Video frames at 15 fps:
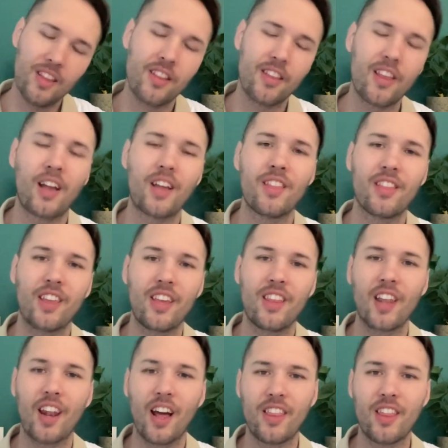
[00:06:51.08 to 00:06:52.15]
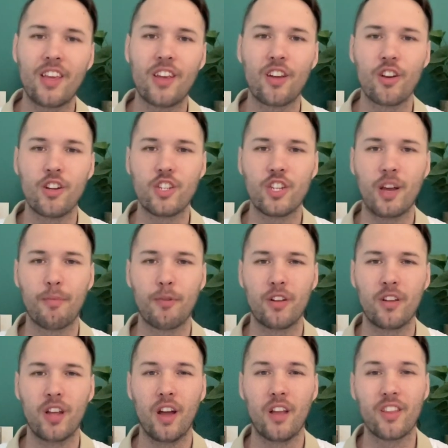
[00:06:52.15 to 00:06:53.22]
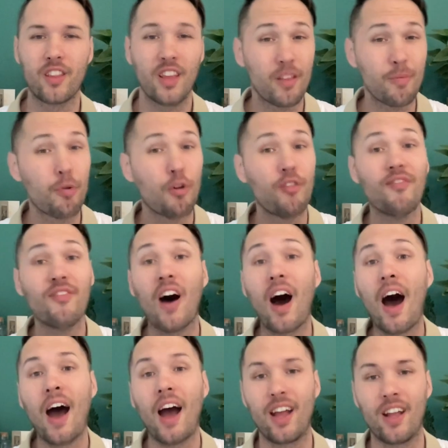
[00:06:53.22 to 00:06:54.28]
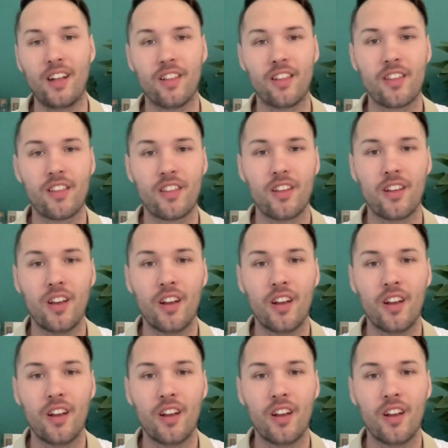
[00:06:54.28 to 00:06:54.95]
Second thing that I think a good shepherd does is provides.